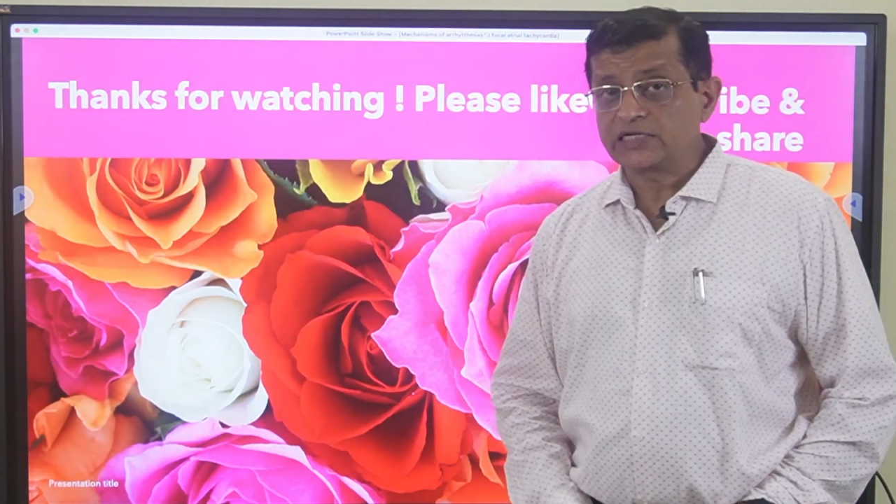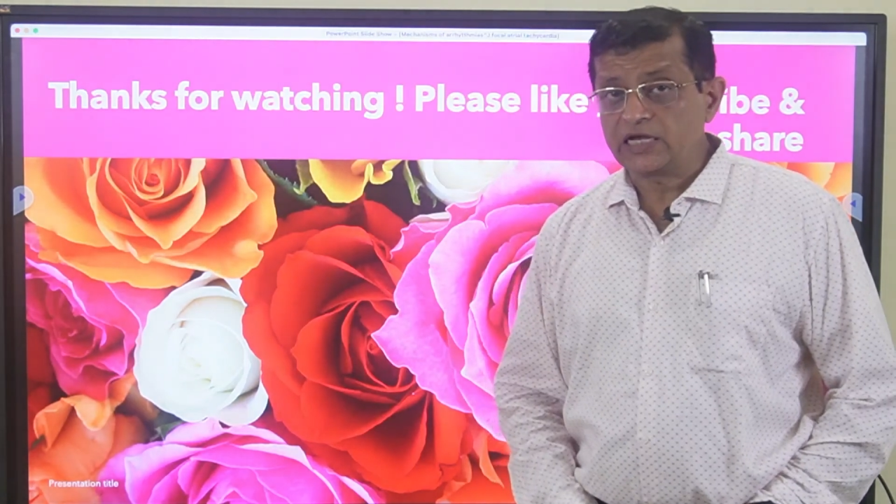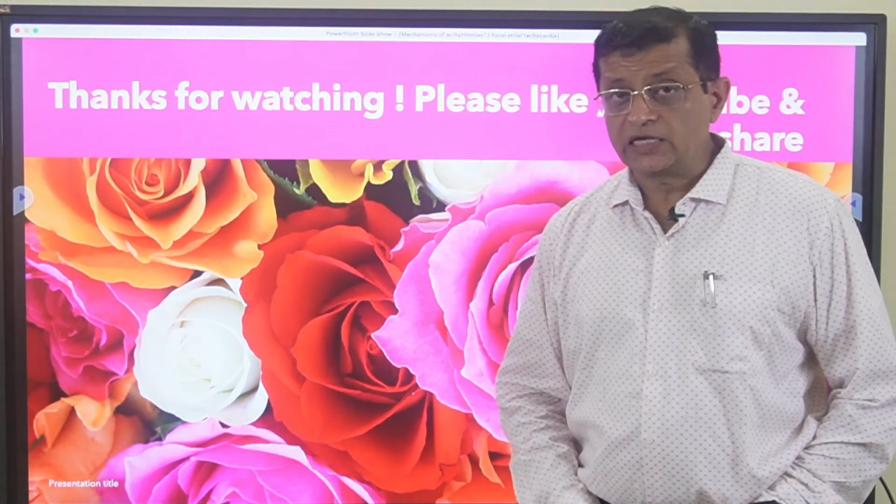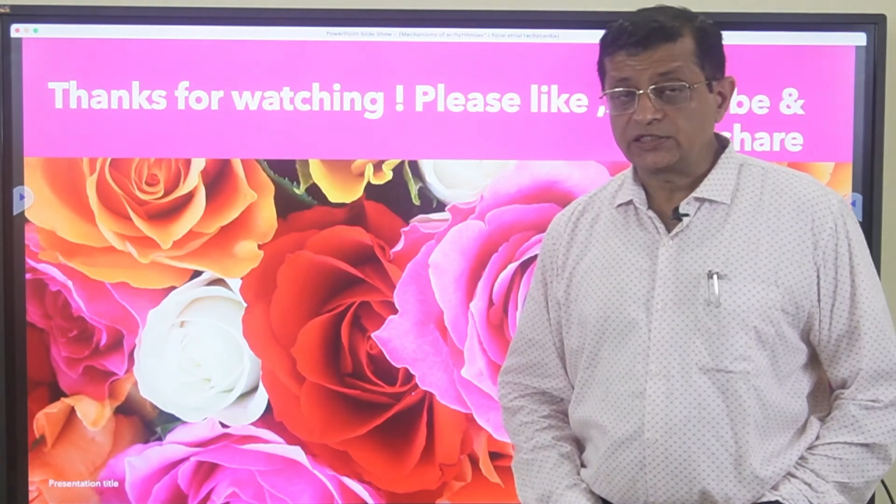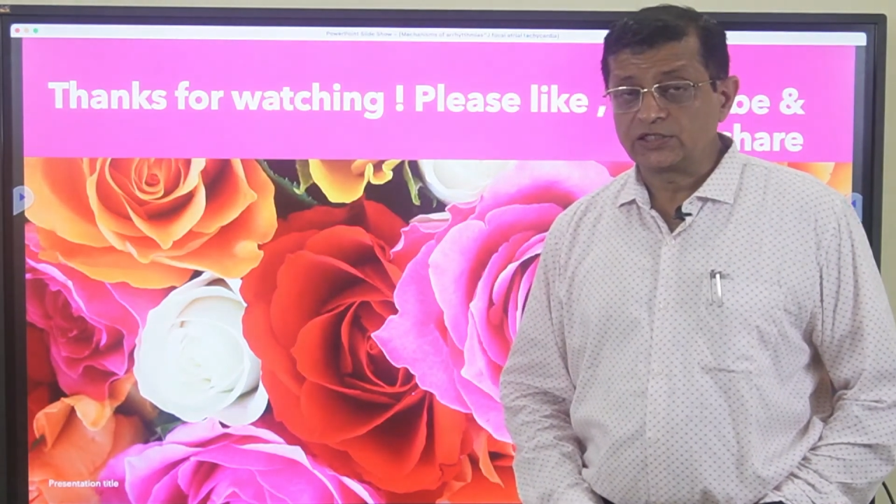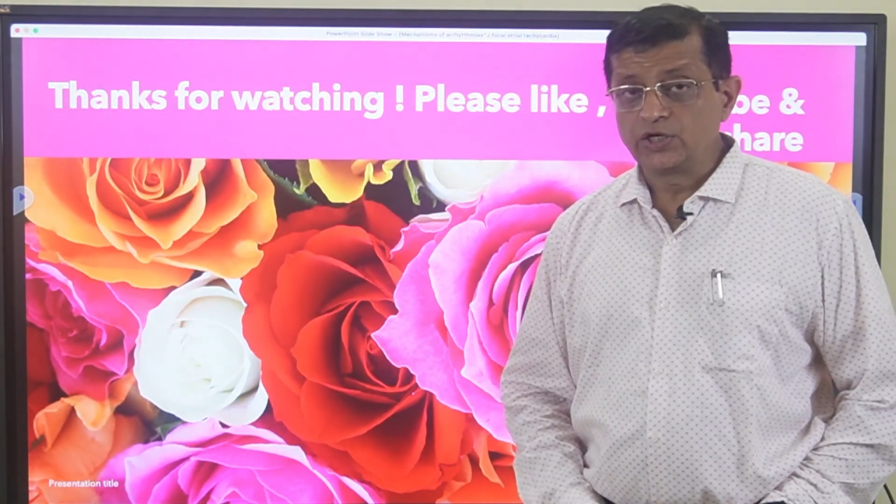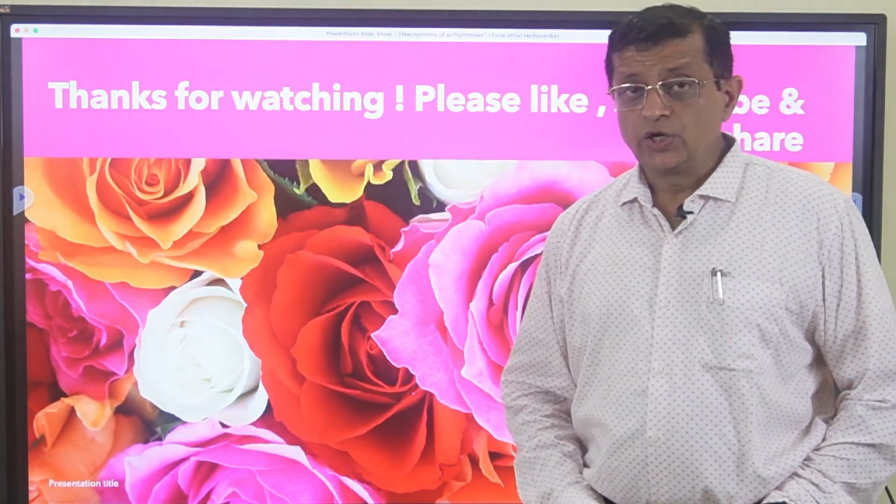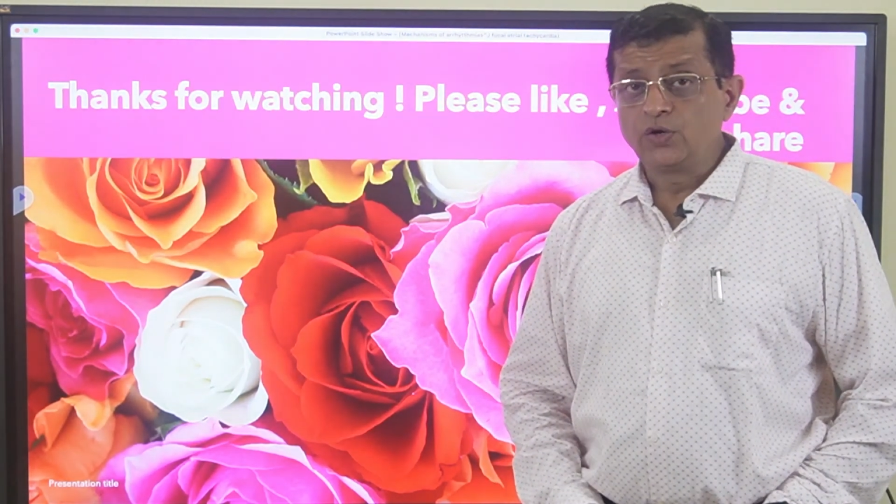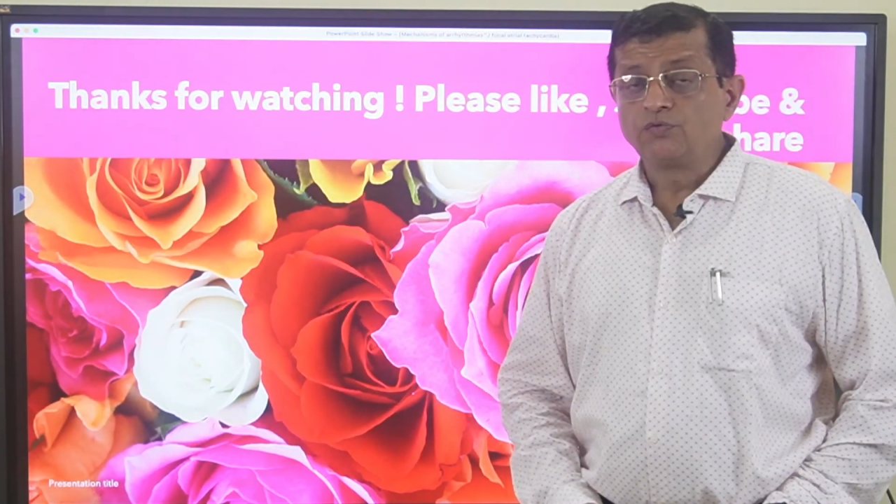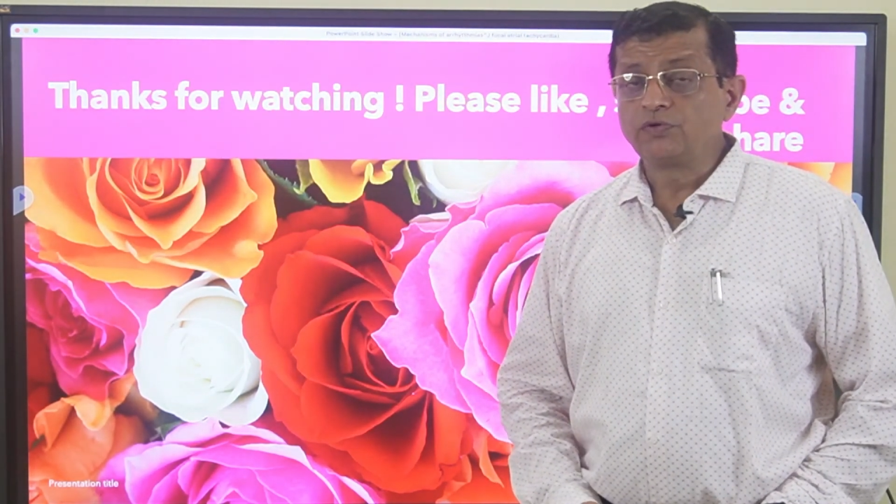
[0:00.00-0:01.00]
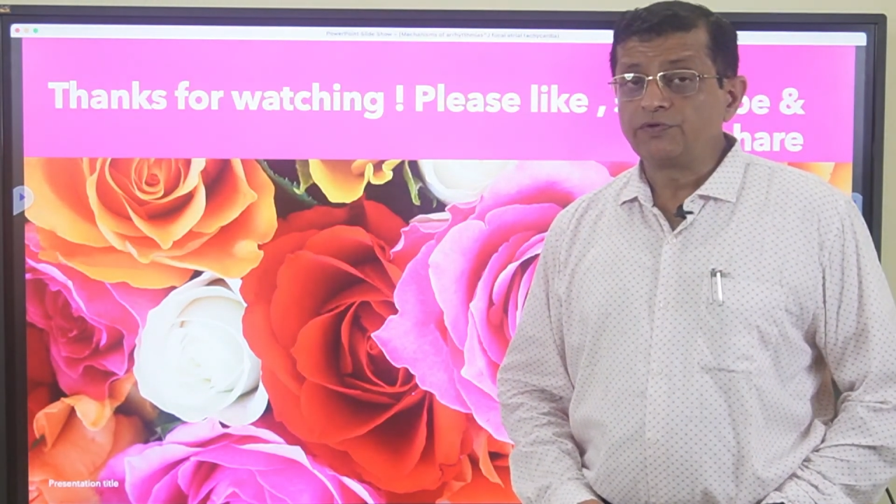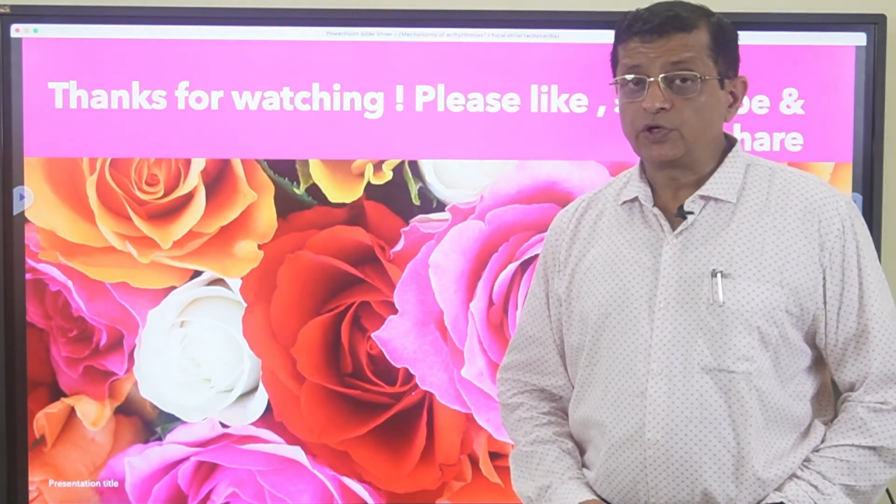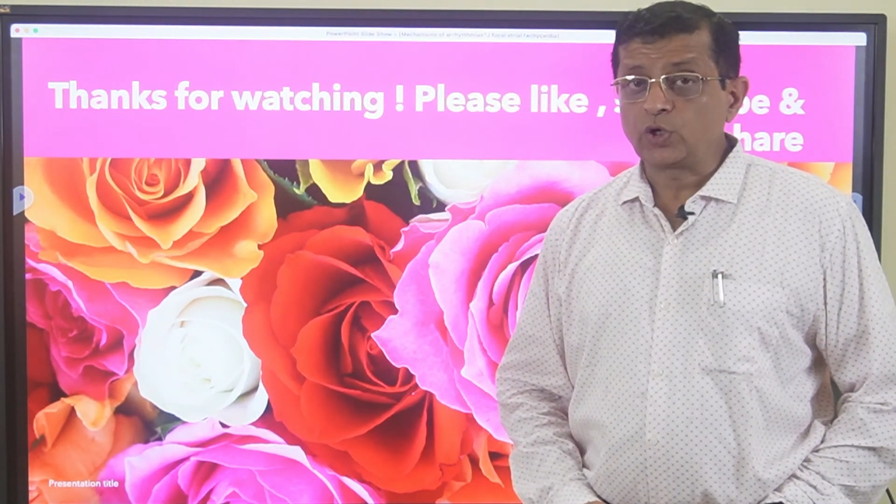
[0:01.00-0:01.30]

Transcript: class, we will